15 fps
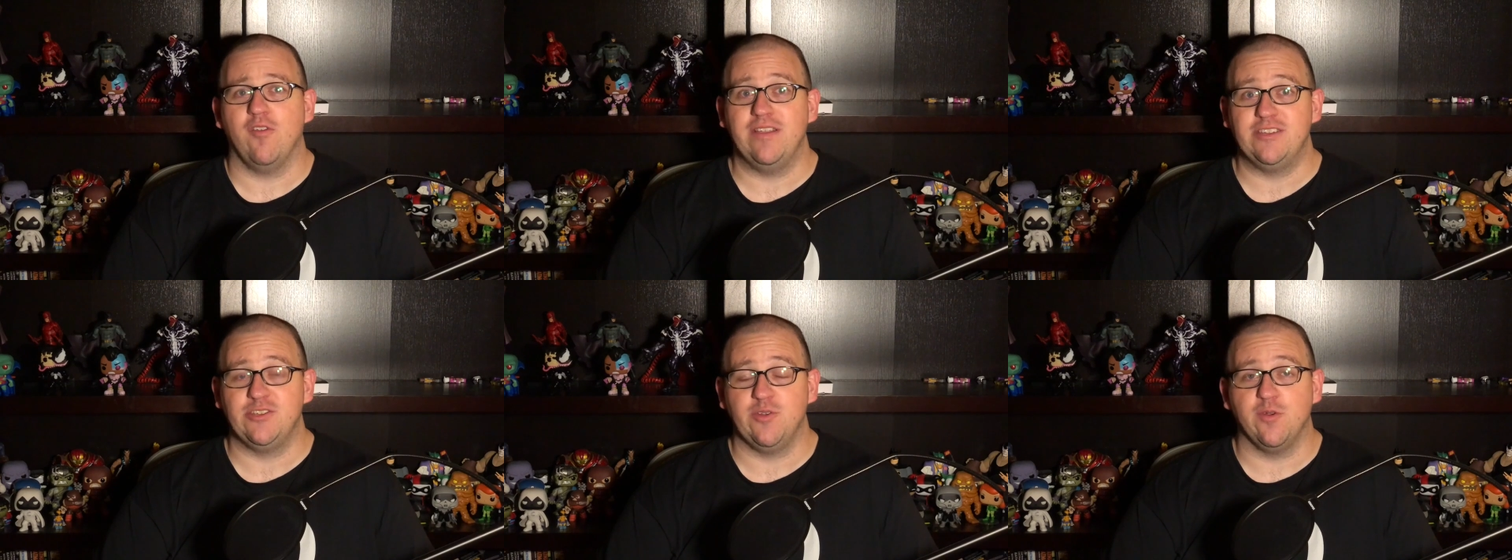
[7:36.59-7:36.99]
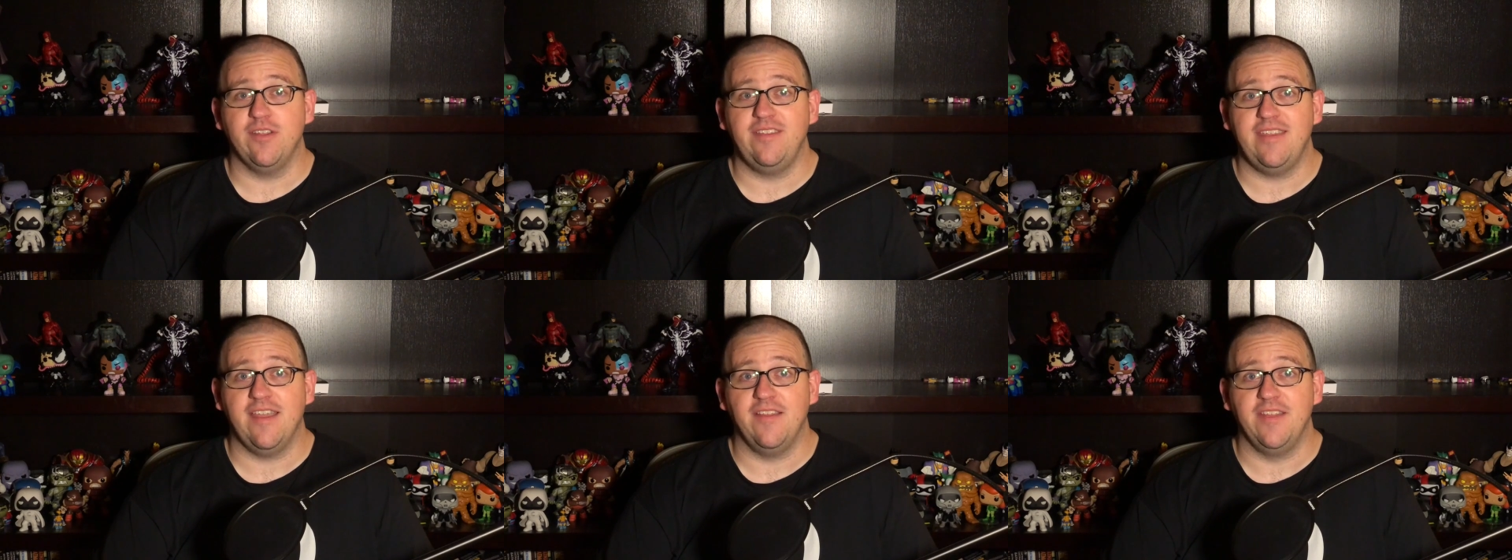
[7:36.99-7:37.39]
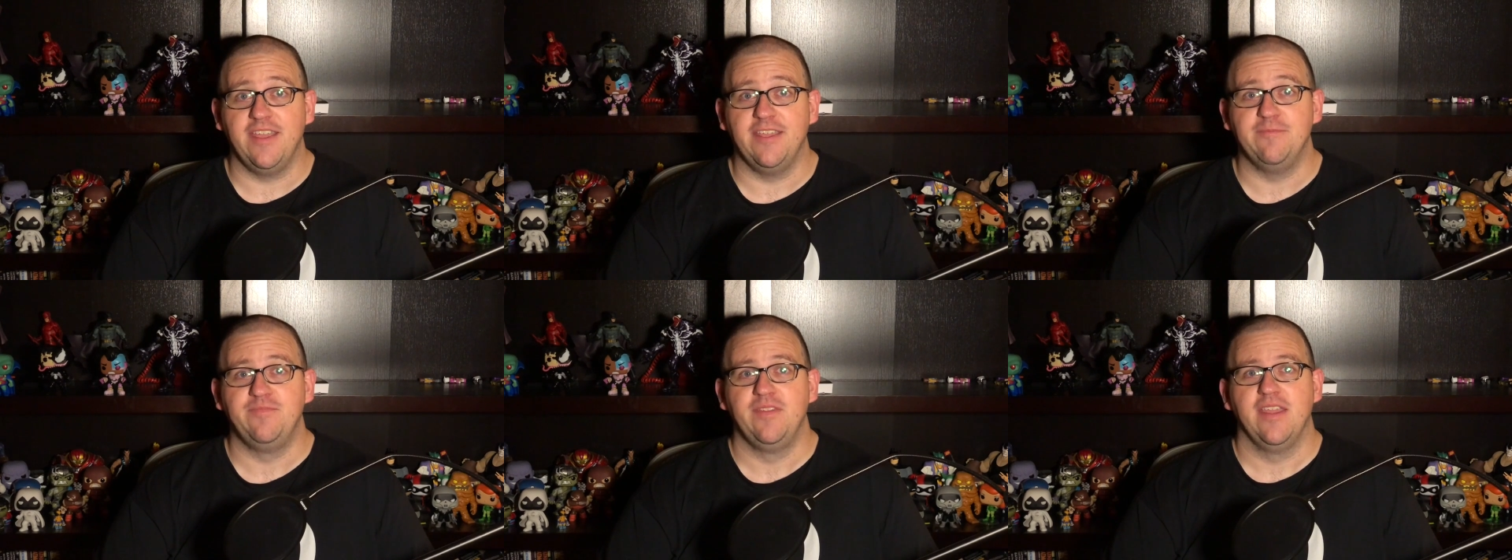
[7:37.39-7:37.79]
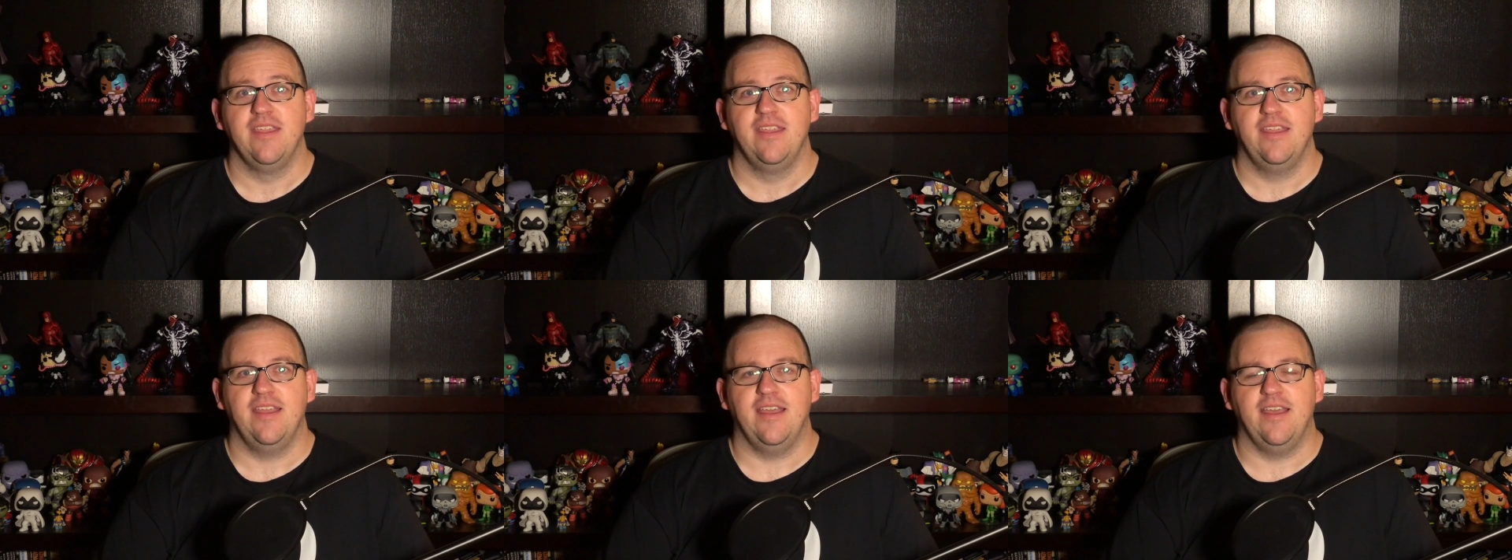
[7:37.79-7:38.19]
great storytelling.
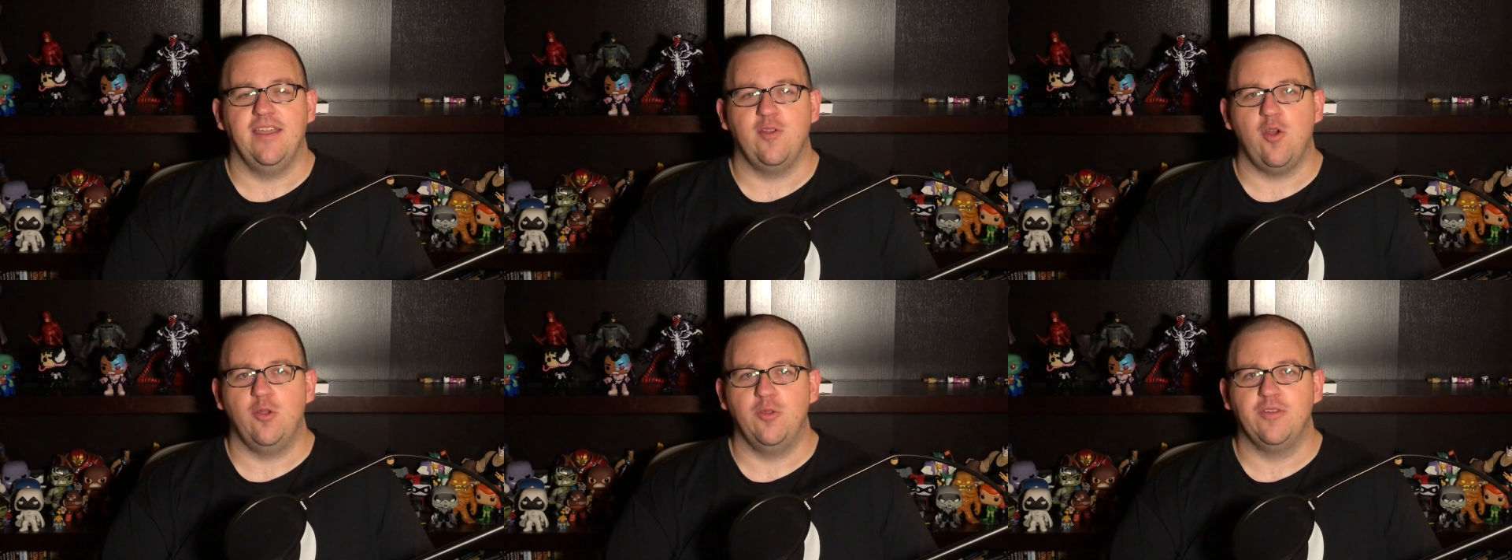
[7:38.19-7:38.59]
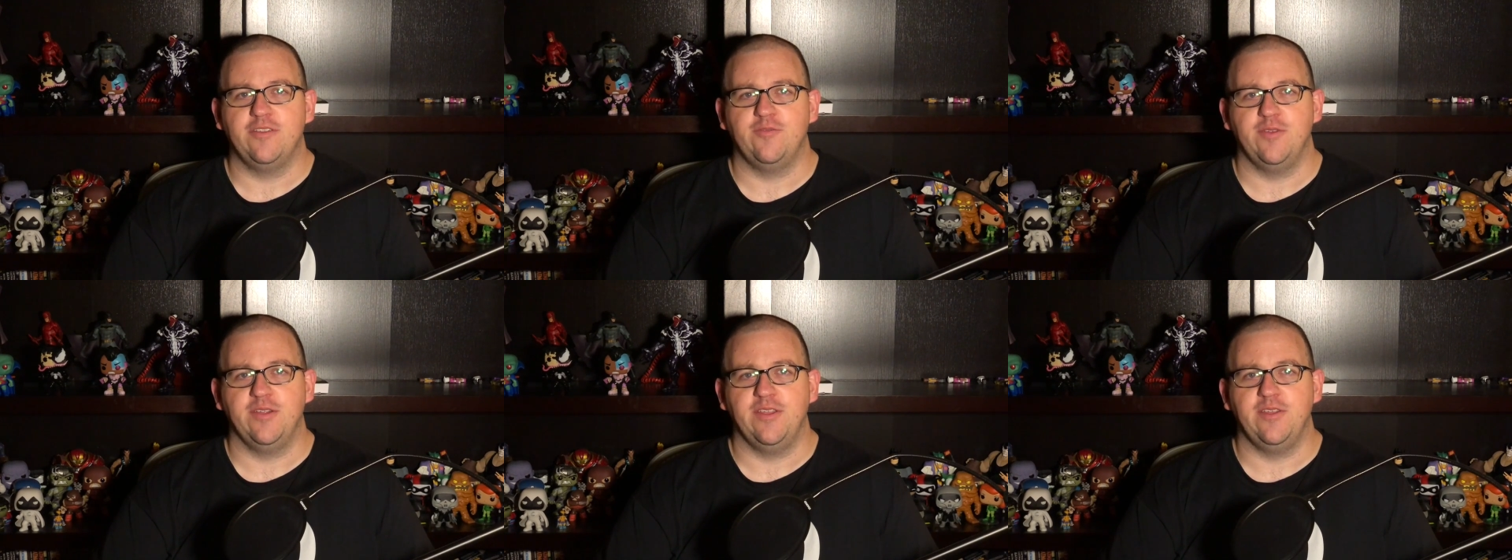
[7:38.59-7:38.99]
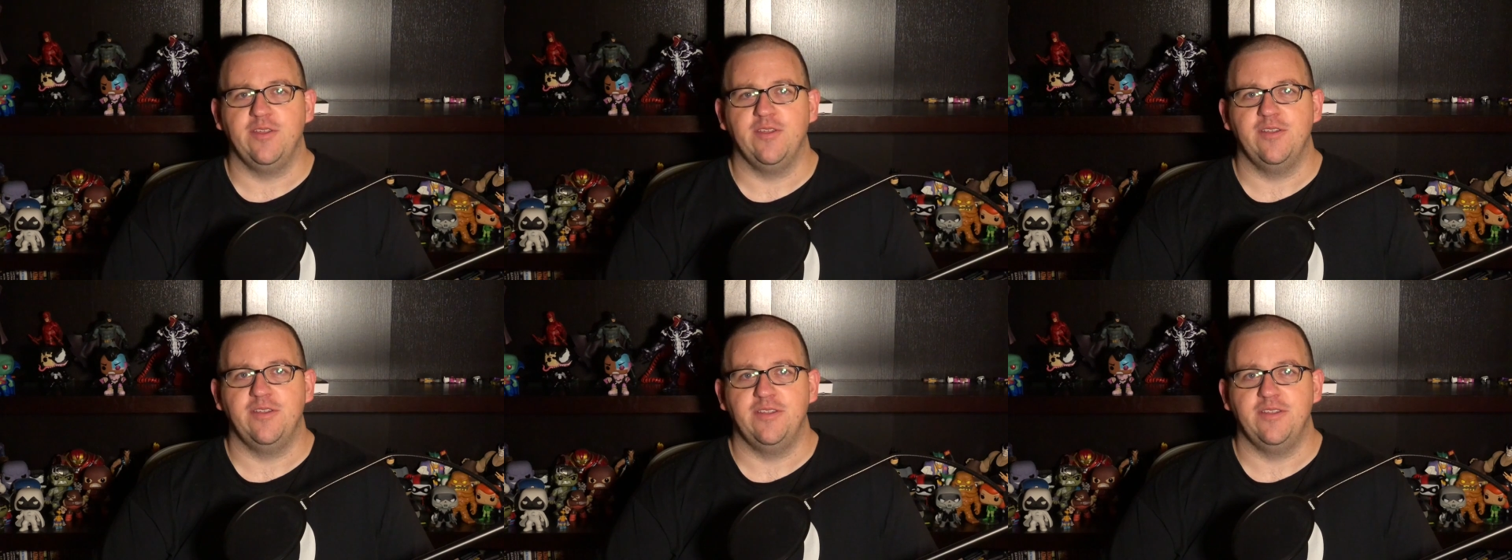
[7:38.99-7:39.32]
It all looks really good,